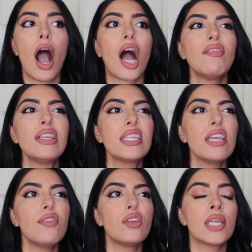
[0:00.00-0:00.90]
Obviously,
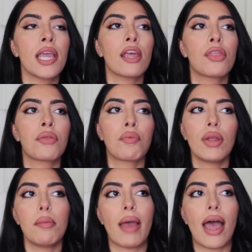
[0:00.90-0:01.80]
if you take
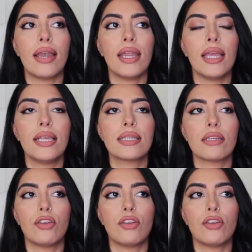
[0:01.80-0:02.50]
3 bad days,